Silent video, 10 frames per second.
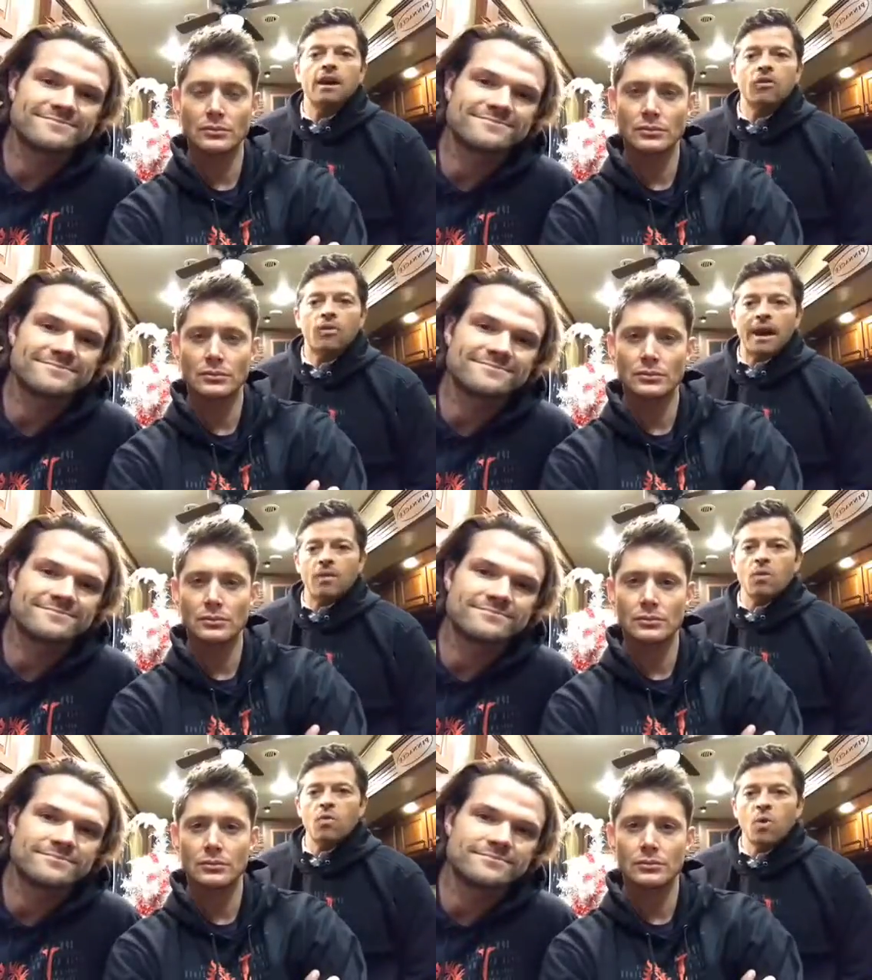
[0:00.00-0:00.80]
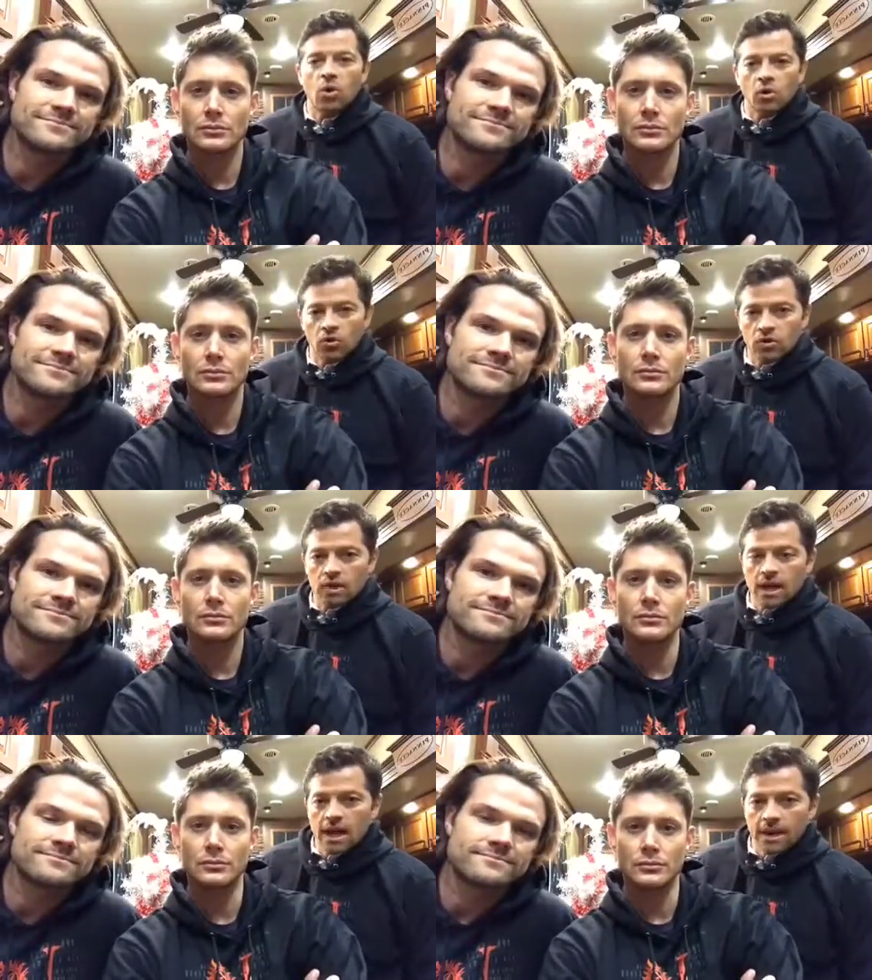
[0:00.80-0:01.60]
Speaker 1: around the world,
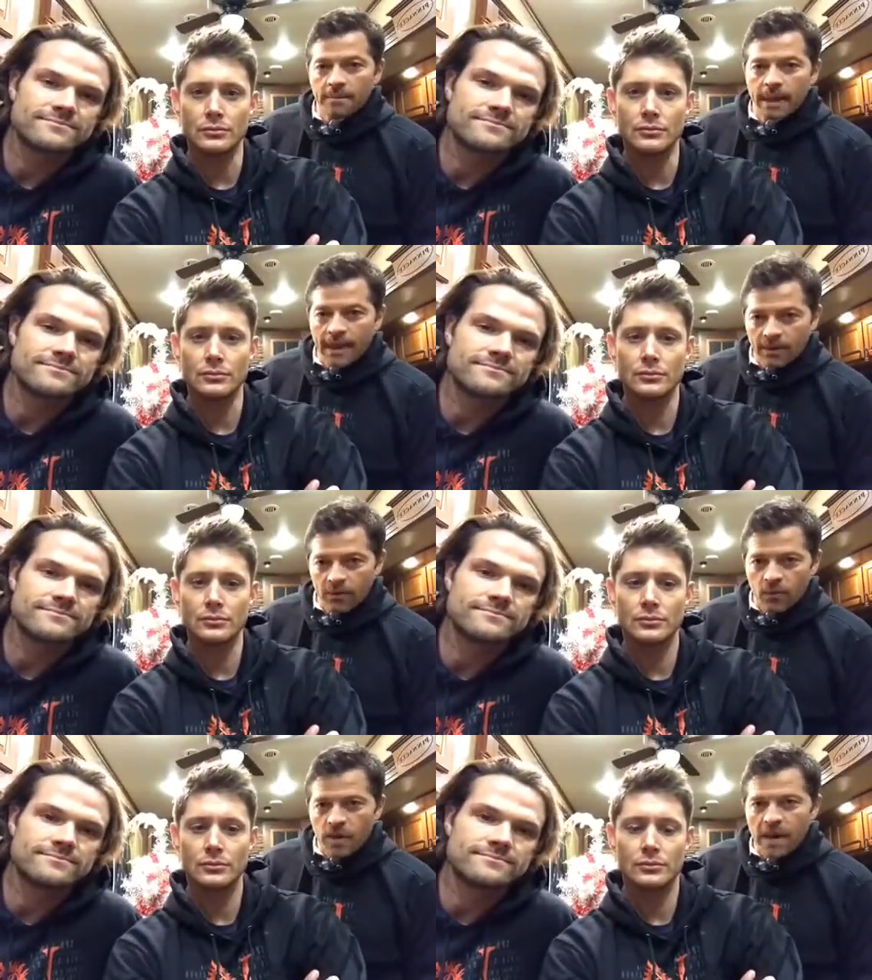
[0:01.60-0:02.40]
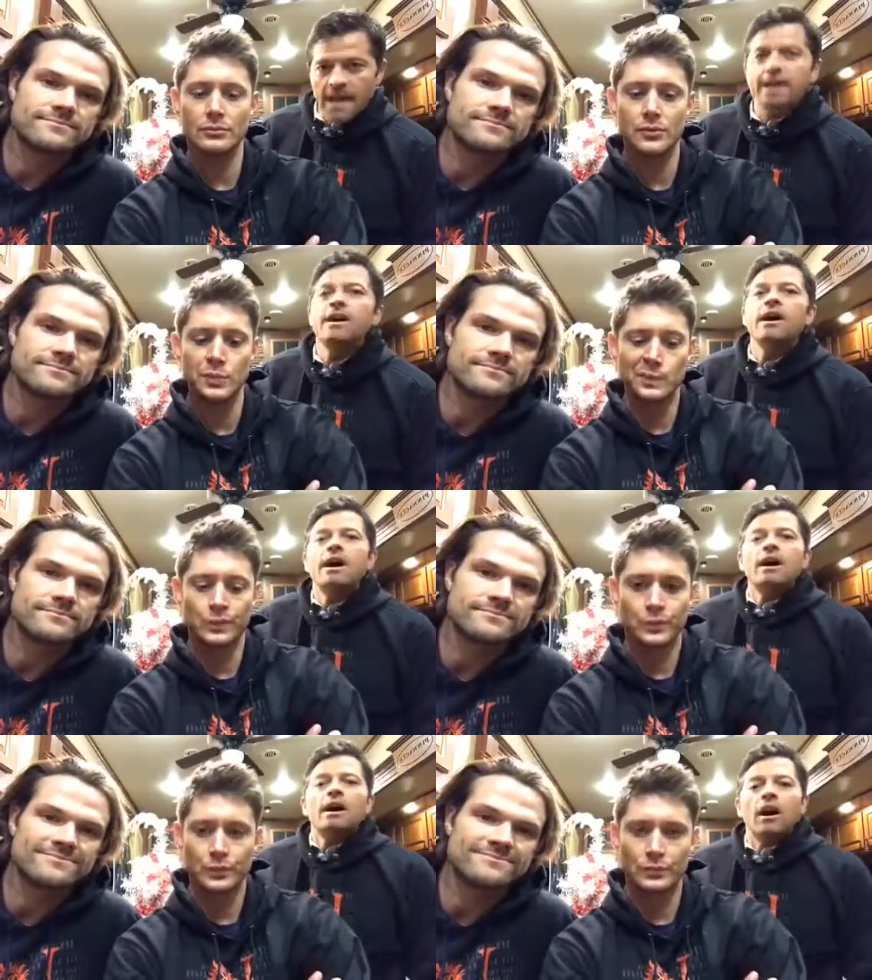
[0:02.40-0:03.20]
um, mm-hmm. and we
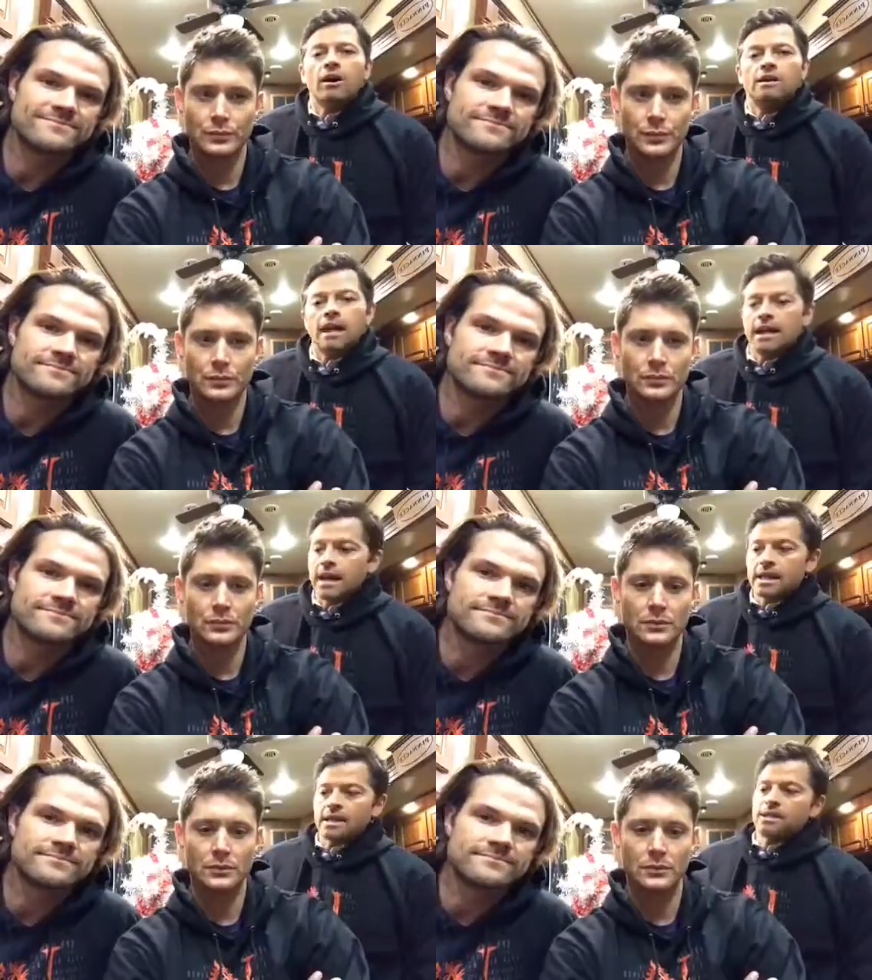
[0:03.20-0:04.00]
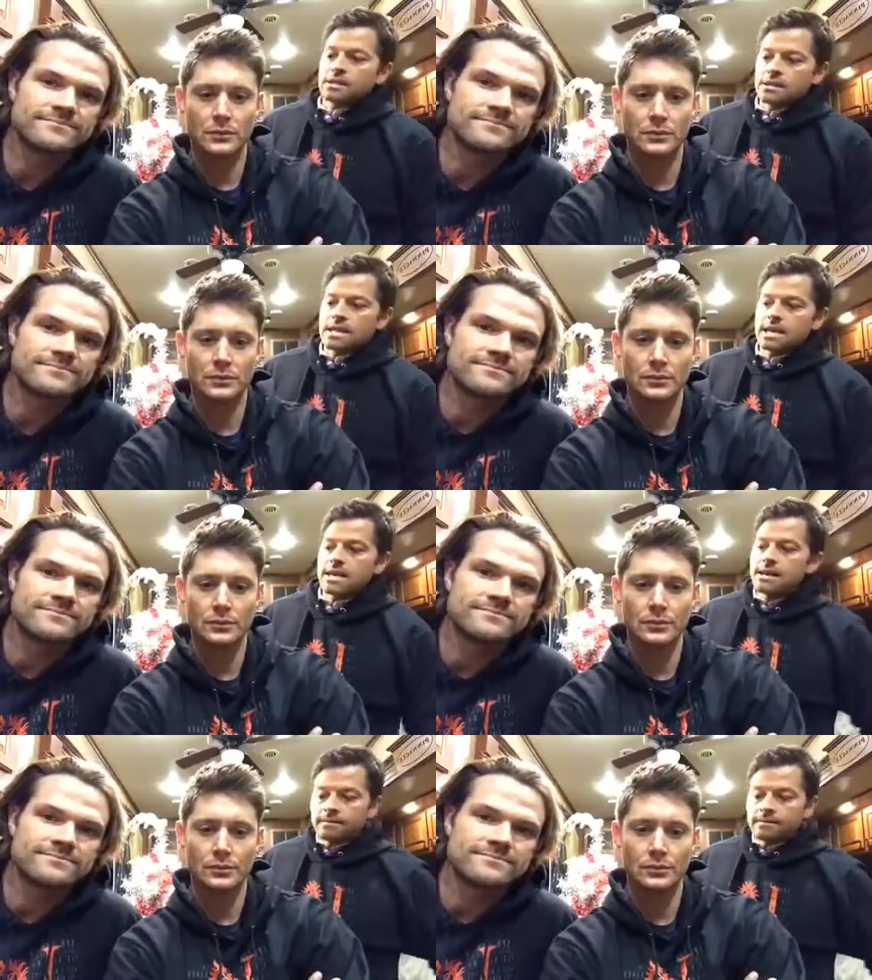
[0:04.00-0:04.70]
are excited. I think to see.